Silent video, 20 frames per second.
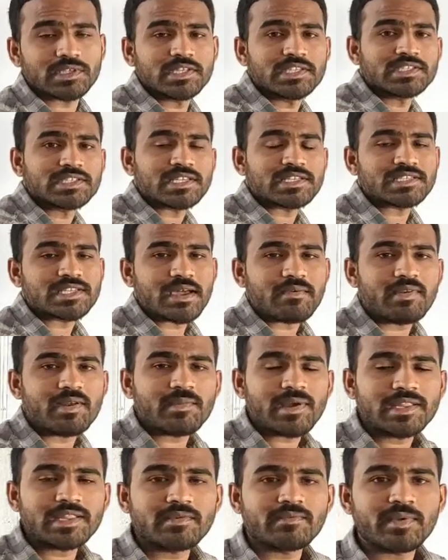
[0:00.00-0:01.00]
The distance traveled
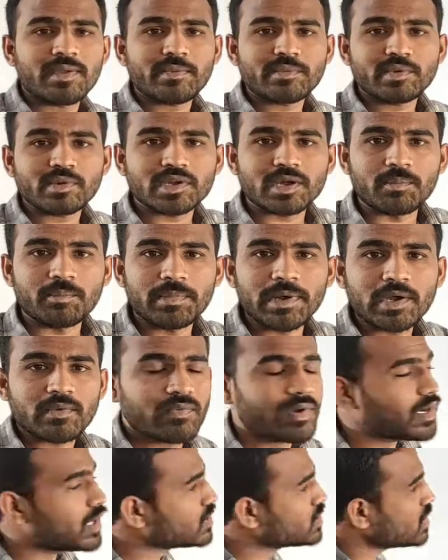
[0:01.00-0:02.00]
by the wave to complete
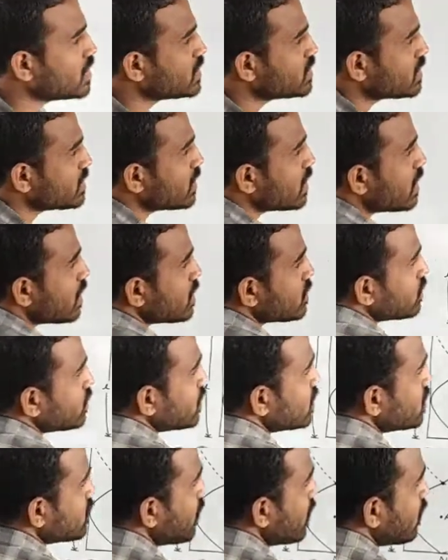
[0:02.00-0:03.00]
one oscillation. So
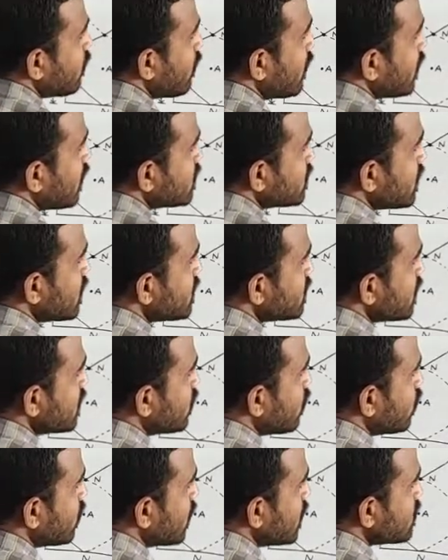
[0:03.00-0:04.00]
this is what? One oscillation
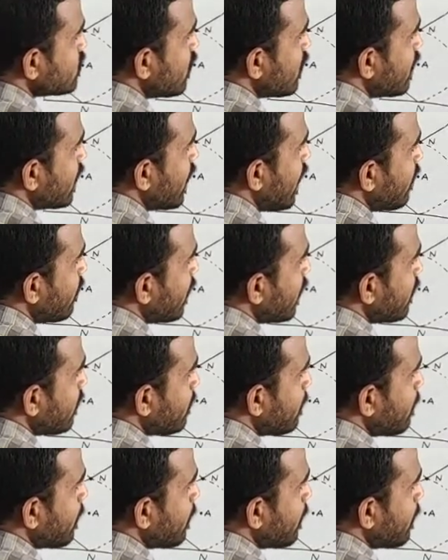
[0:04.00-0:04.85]
total is what? Lambda.